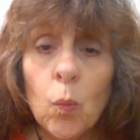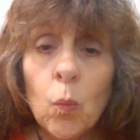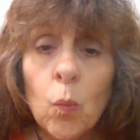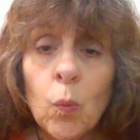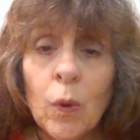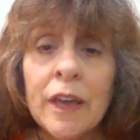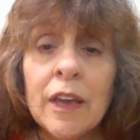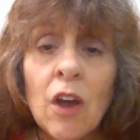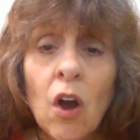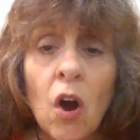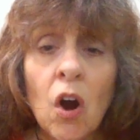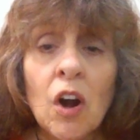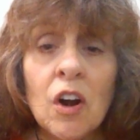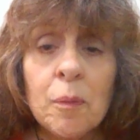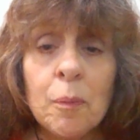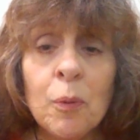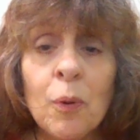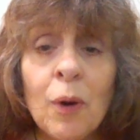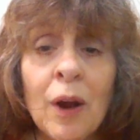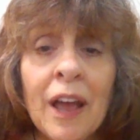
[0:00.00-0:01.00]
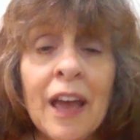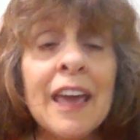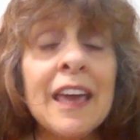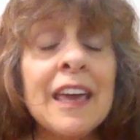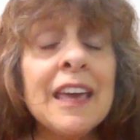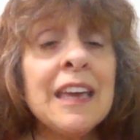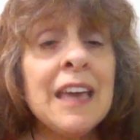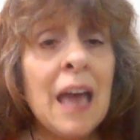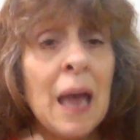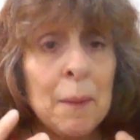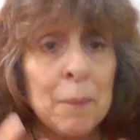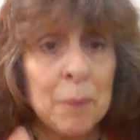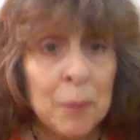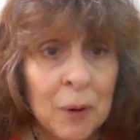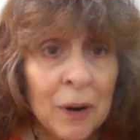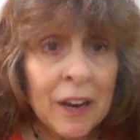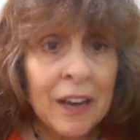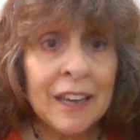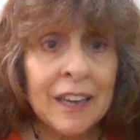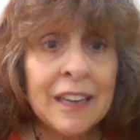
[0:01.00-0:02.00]
we are to pray and
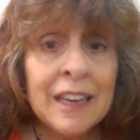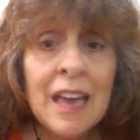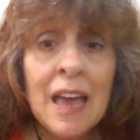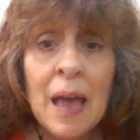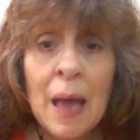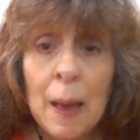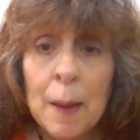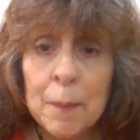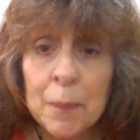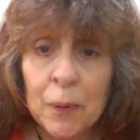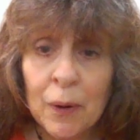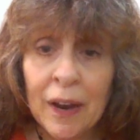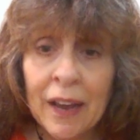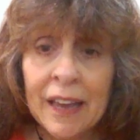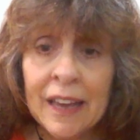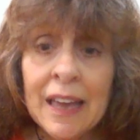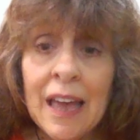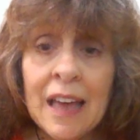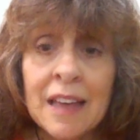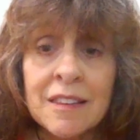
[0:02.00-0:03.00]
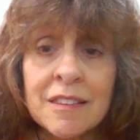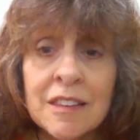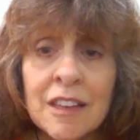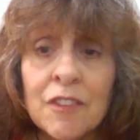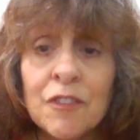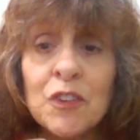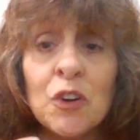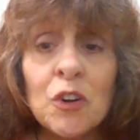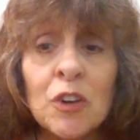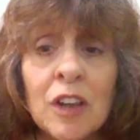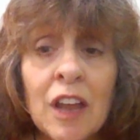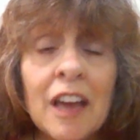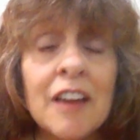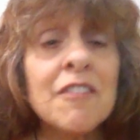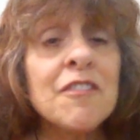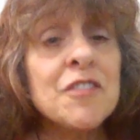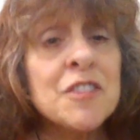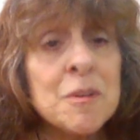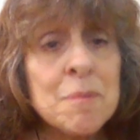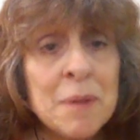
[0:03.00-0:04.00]
pray and pray as if your
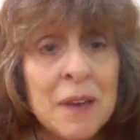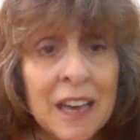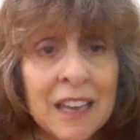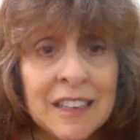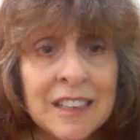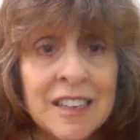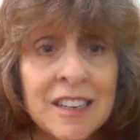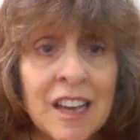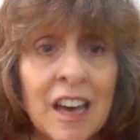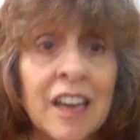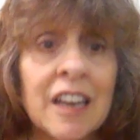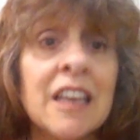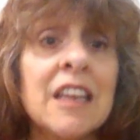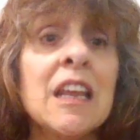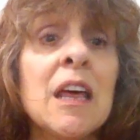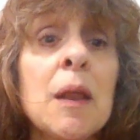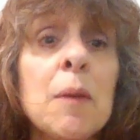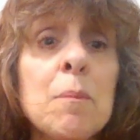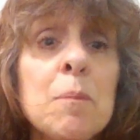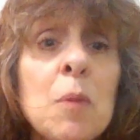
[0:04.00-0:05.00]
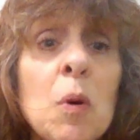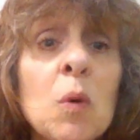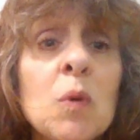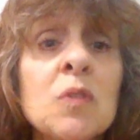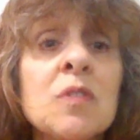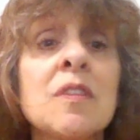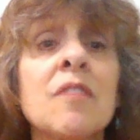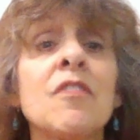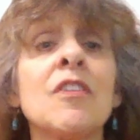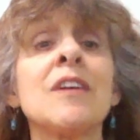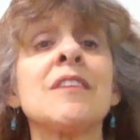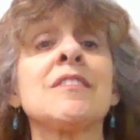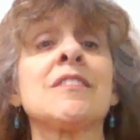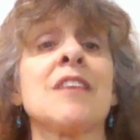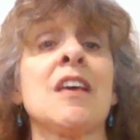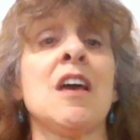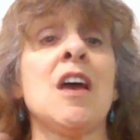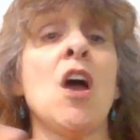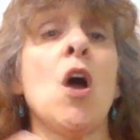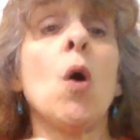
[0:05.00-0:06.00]
life depended on it. And most of us,
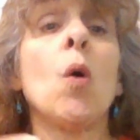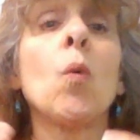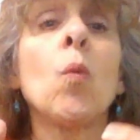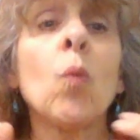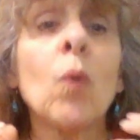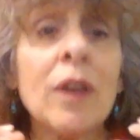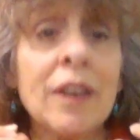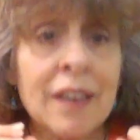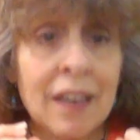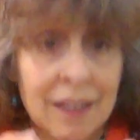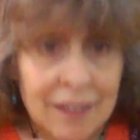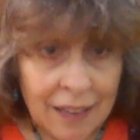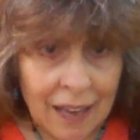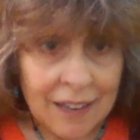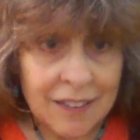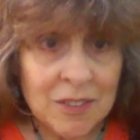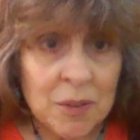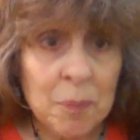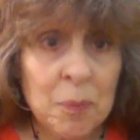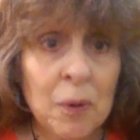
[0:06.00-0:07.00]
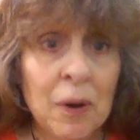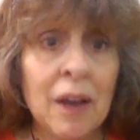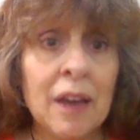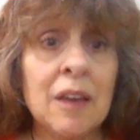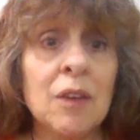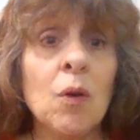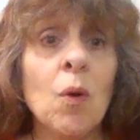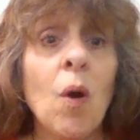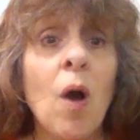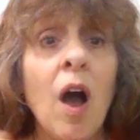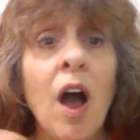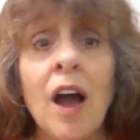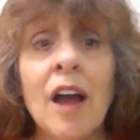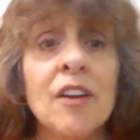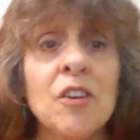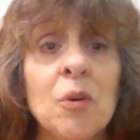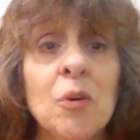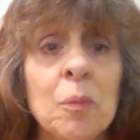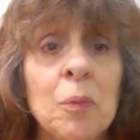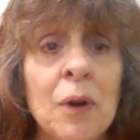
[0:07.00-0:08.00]
we neglect to pray.
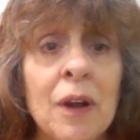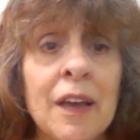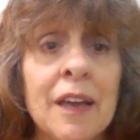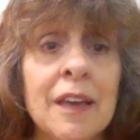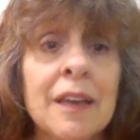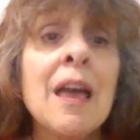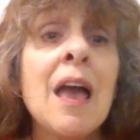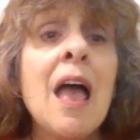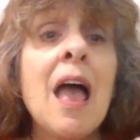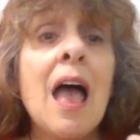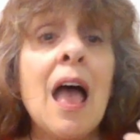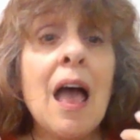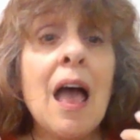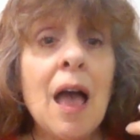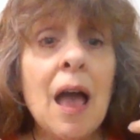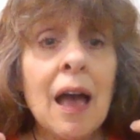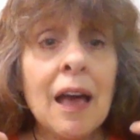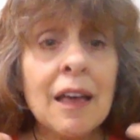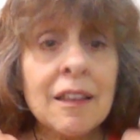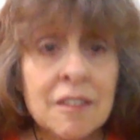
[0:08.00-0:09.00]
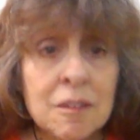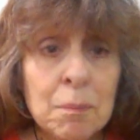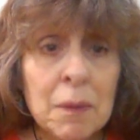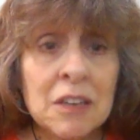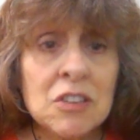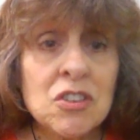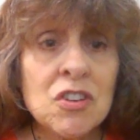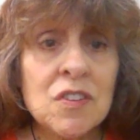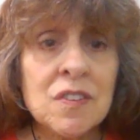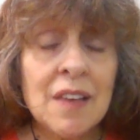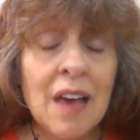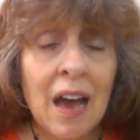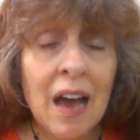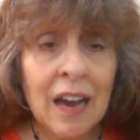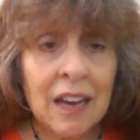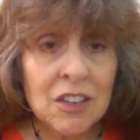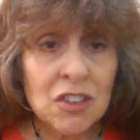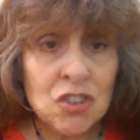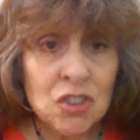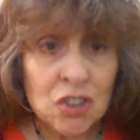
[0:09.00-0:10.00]
I don't pray as much as
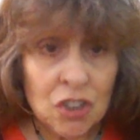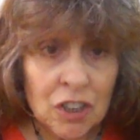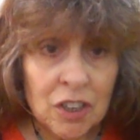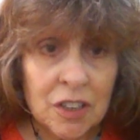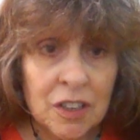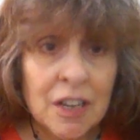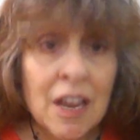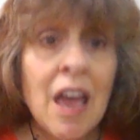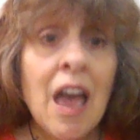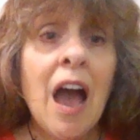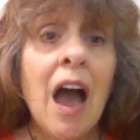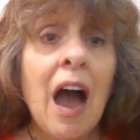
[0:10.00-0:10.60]
I should.